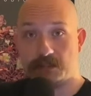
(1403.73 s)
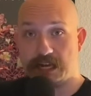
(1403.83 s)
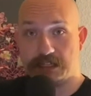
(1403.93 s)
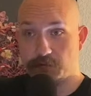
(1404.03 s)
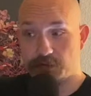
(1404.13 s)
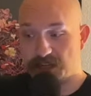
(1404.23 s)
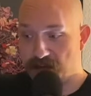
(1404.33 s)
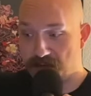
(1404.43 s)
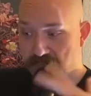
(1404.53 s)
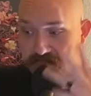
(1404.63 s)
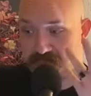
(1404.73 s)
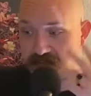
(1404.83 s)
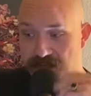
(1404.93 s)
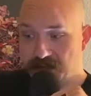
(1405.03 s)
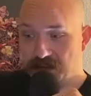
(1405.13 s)
It's not that we're going to
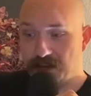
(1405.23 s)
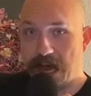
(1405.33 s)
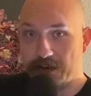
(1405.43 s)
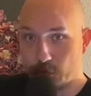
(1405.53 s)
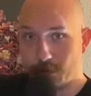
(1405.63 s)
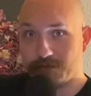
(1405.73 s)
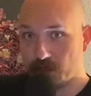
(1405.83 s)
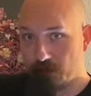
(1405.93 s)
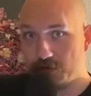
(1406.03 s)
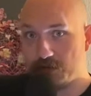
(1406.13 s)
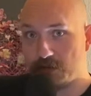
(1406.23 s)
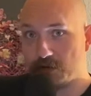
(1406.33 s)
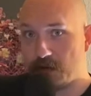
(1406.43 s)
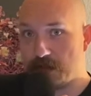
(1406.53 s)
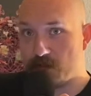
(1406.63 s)
have a revolution
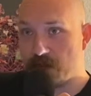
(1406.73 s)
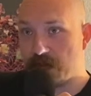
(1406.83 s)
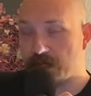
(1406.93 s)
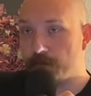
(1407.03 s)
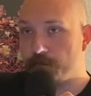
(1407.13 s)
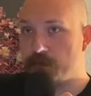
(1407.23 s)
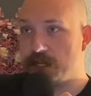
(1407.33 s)
or anything.